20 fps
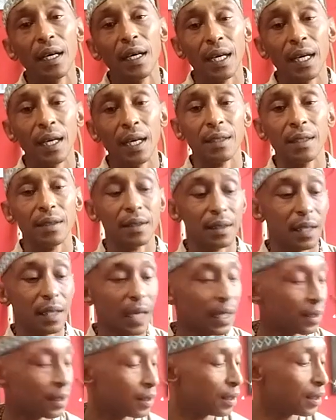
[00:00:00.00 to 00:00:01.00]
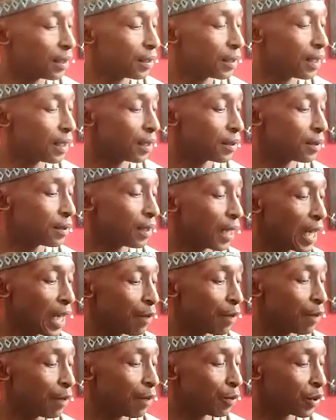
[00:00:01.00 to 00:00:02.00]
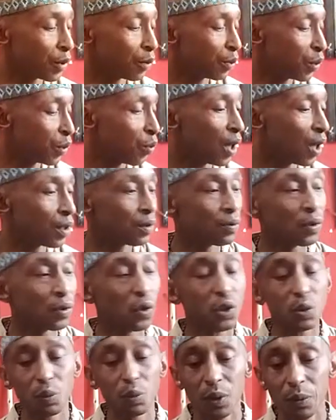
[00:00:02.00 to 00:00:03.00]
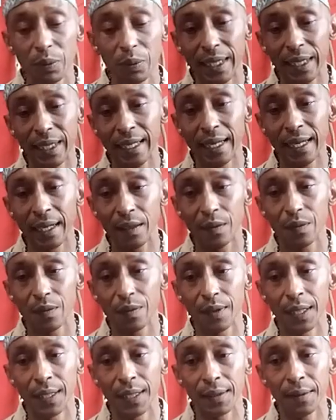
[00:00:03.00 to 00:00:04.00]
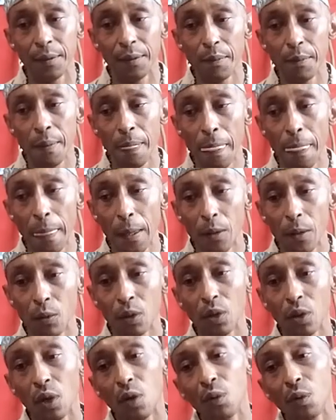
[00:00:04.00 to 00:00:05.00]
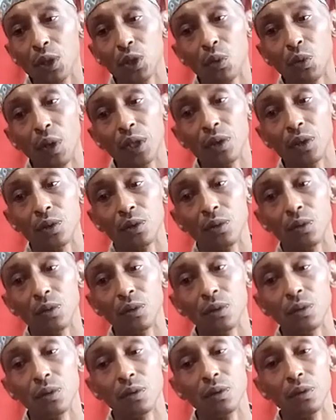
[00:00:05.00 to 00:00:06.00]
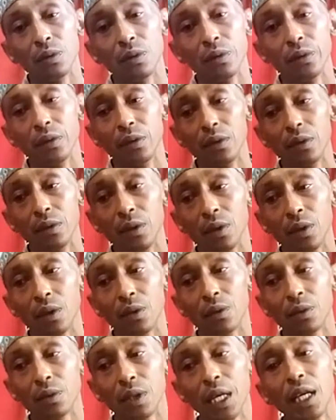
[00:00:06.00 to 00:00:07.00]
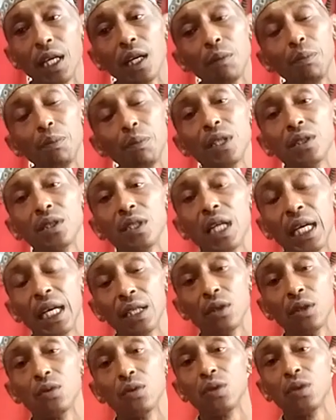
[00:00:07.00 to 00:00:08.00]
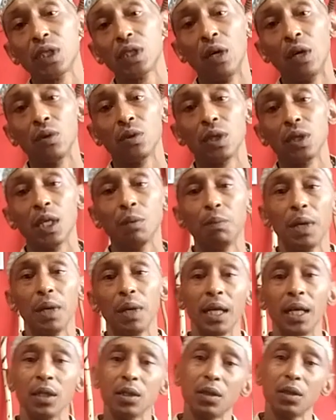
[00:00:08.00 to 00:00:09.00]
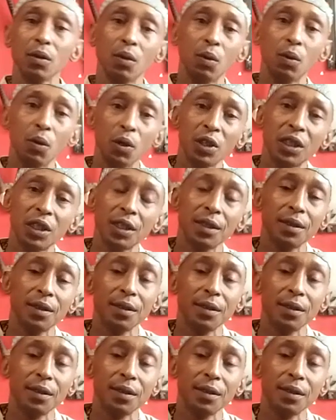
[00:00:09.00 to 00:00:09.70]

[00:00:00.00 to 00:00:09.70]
And I think that I'm going to be one of those people in life that would always want to, take a person either to sound, a plant, or water.